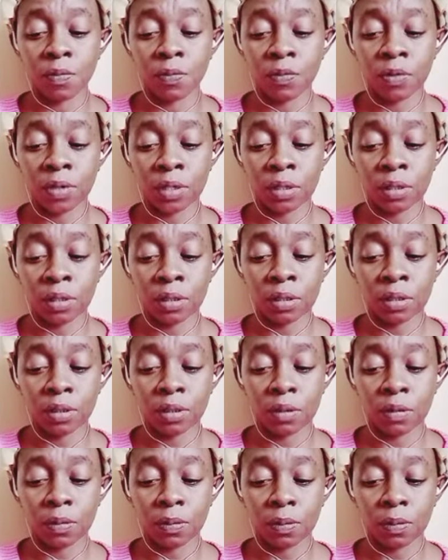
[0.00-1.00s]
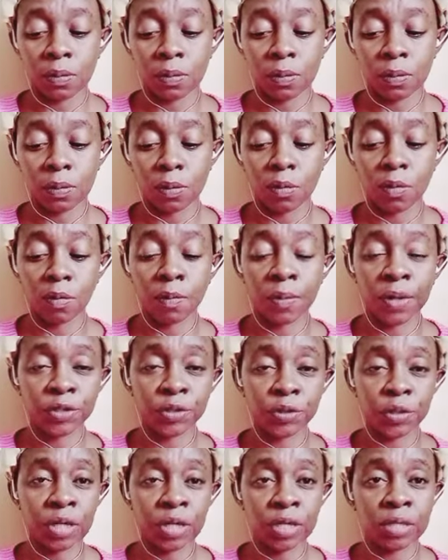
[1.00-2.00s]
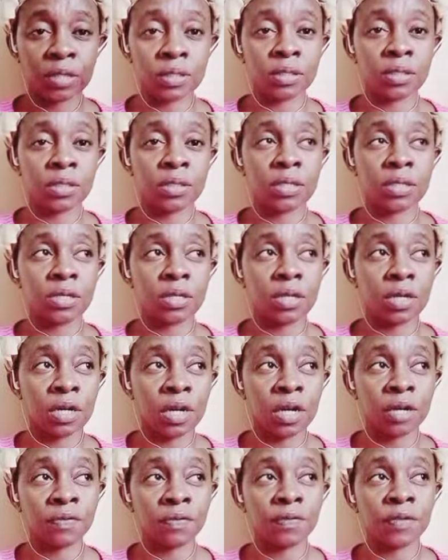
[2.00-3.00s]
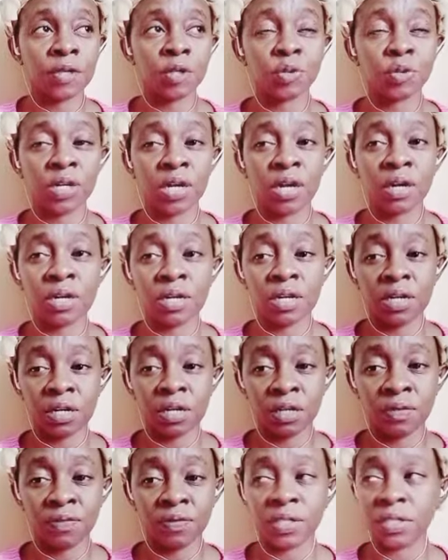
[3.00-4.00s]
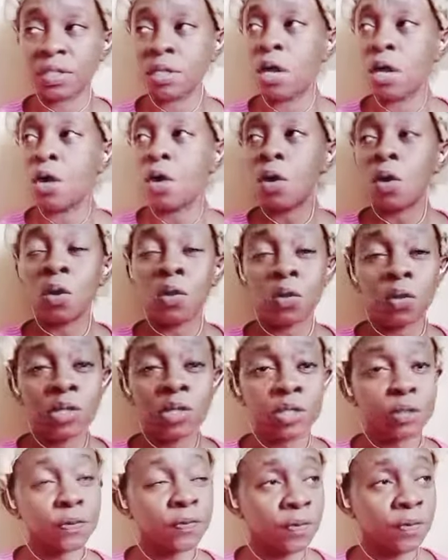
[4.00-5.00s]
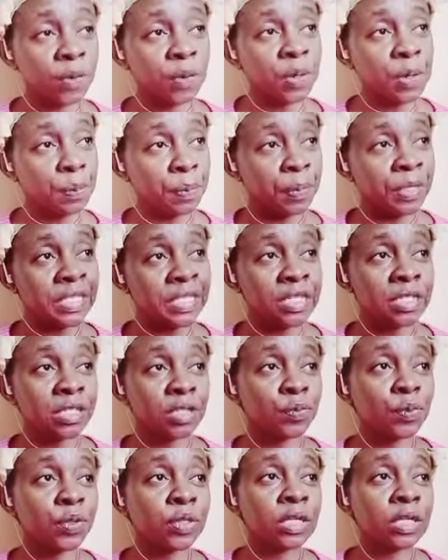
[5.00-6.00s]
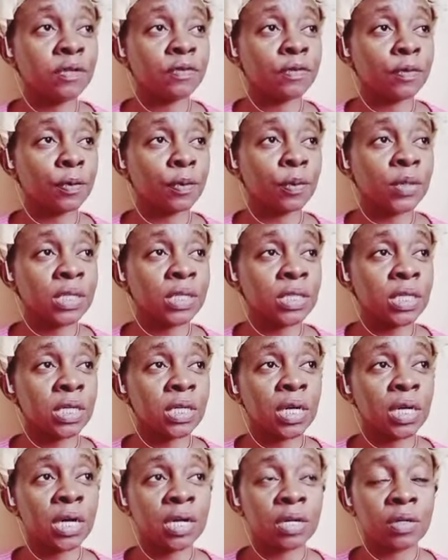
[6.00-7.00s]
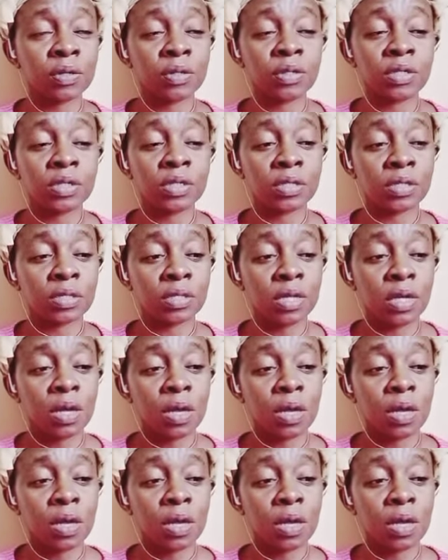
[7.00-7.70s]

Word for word: the commercialized life that we currently live in. Although it's very important, especially for Western countries